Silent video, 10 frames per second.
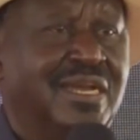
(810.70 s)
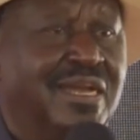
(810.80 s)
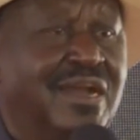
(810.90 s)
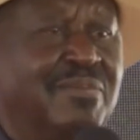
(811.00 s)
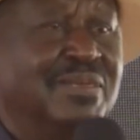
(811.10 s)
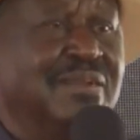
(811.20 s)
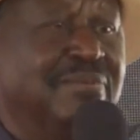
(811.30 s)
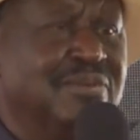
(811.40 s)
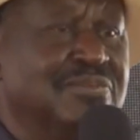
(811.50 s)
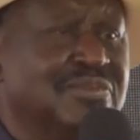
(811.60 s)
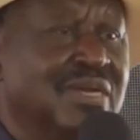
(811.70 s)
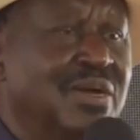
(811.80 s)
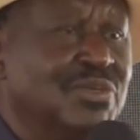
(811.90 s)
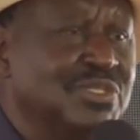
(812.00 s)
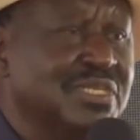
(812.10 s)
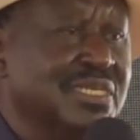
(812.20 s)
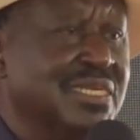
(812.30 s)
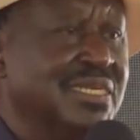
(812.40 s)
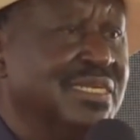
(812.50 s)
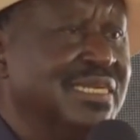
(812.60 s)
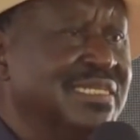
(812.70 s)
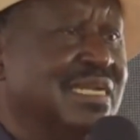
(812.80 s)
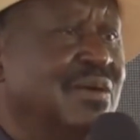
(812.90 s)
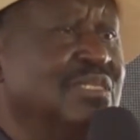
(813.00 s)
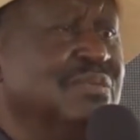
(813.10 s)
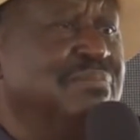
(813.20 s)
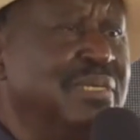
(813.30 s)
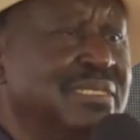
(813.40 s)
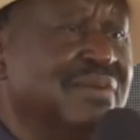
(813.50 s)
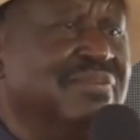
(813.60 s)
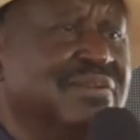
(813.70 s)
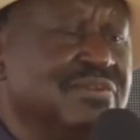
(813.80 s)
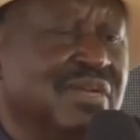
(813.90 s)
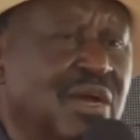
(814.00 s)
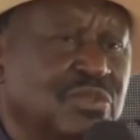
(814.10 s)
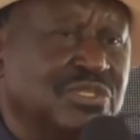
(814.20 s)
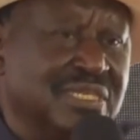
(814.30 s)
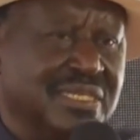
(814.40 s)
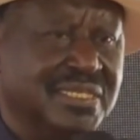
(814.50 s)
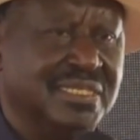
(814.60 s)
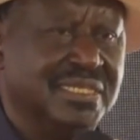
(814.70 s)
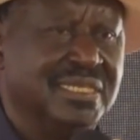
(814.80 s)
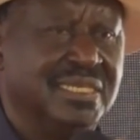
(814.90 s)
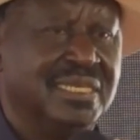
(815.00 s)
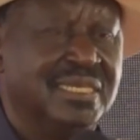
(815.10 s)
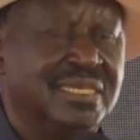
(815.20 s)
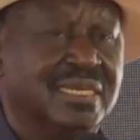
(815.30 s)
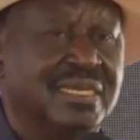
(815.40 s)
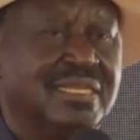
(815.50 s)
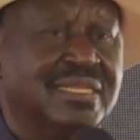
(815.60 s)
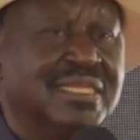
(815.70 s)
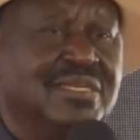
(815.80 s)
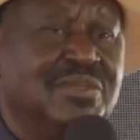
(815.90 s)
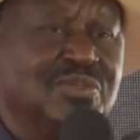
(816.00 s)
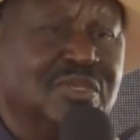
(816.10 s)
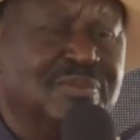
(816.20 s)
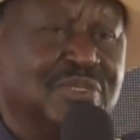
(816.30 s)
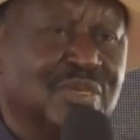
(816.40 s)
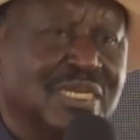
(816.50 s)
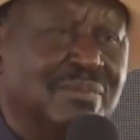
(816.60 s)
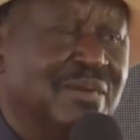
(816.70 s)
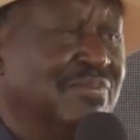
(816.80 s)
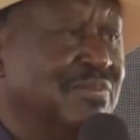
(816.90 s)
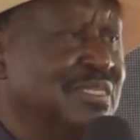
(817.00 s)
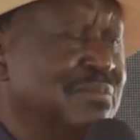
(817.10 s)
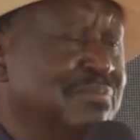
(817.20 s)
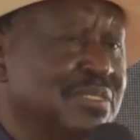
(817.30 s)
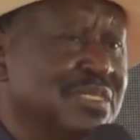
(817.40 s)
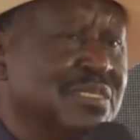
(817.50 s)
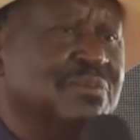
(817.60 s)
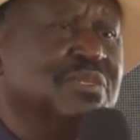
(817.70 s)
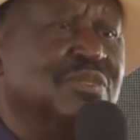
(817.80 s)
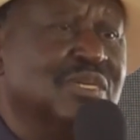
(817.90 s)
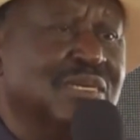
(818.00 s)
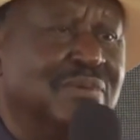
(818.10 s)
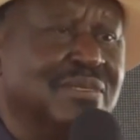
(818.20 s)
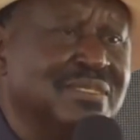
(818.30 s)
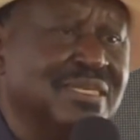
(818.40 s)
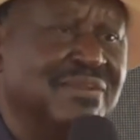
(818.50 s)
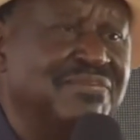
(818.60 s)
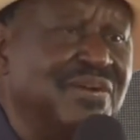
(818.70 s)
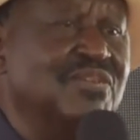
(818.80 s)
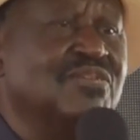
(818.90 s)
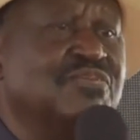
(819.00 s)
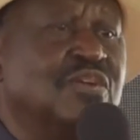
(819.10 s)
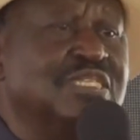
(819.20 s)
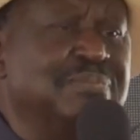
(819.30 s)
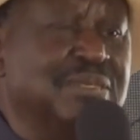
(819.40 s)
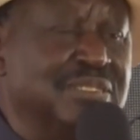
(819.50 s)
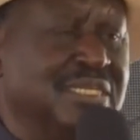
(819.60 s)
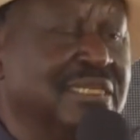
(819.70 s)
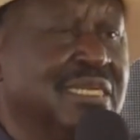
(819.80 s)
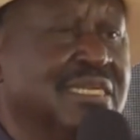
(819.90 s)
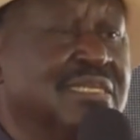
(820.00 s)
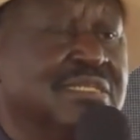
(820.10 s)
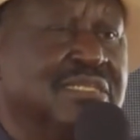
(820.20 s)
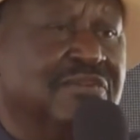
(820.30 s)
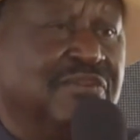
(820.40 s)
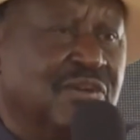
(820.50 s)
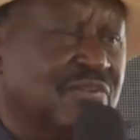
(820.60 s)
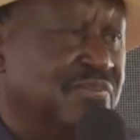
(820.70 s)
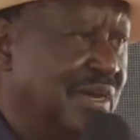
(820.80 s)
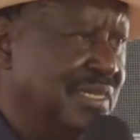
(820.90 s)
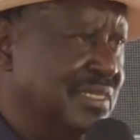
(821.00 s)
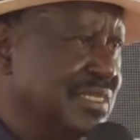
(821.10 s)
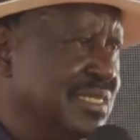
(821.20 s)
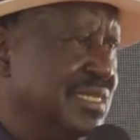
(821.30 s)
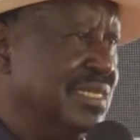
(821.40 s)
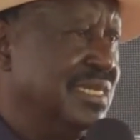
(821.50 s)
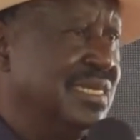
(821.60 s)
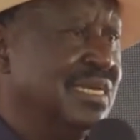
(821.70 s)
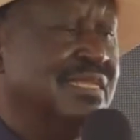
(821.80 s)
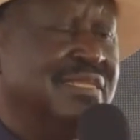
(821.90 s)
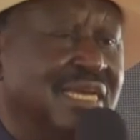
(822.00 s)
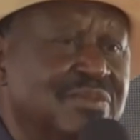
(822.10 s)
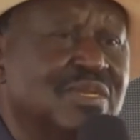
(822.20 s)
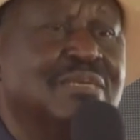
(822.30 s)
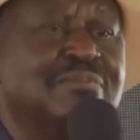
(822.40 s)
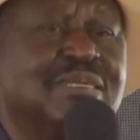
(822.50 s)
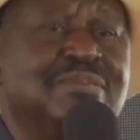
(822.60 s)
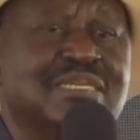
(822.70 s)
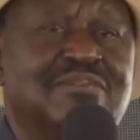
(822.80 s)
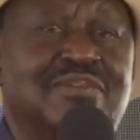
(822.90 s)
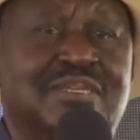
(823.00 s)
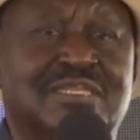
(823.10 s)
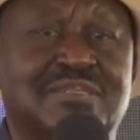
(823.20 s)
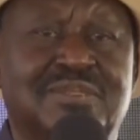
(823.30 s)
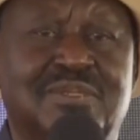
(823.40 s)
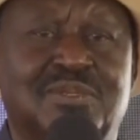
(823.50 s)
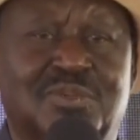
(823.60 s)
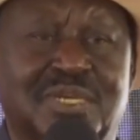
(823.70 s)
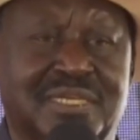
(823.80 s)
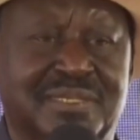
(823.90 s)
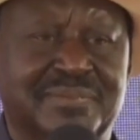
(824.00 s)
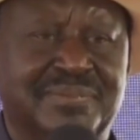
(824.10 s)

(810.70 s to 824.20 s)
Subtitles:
How about affordable housing? Let counties build affordable housing. Then you will not be talking about 15%. You'll be talking about 35 to 40% devolved funds. Then you can blame the governors if they're not working.